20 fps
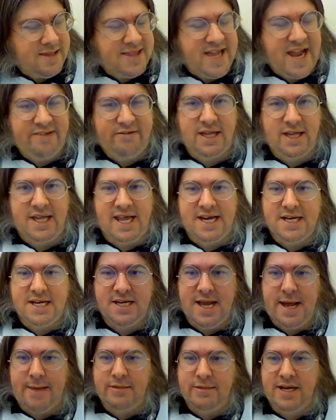Thankfully, that
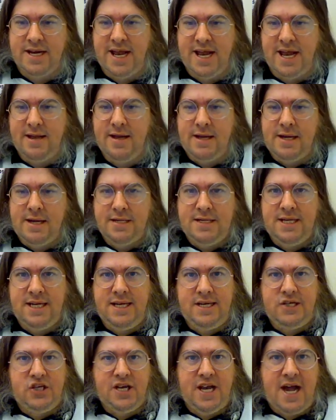didn't happen today.
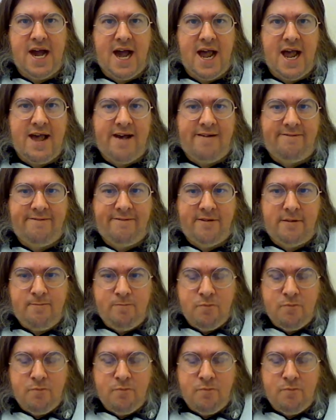TGIF,